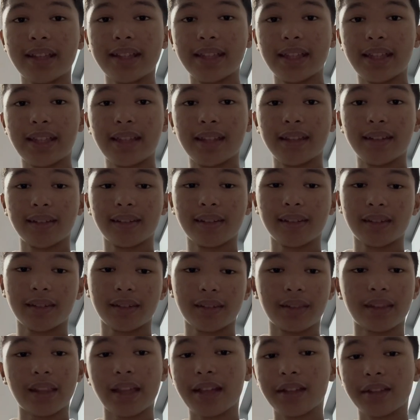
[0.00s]

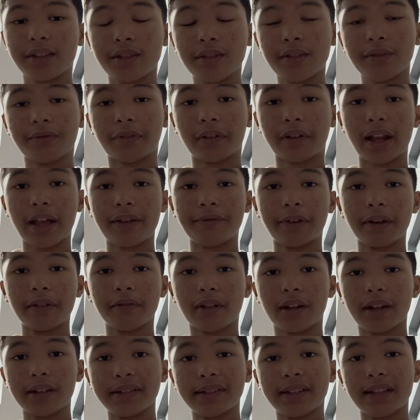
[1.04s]
is thank you for
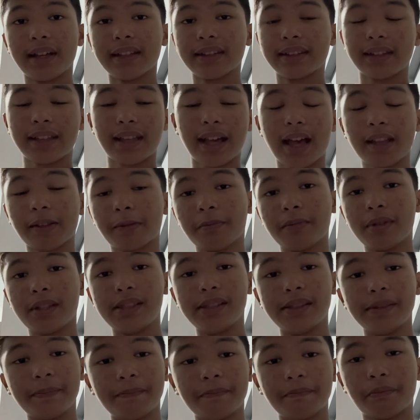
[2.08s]
everyone that has
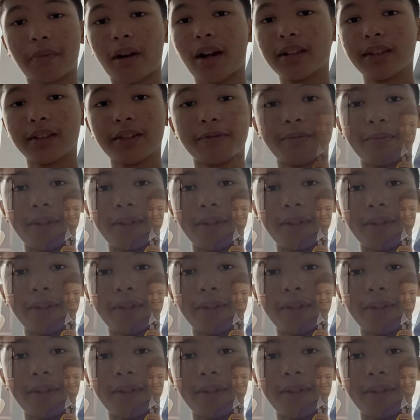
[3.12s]
been part of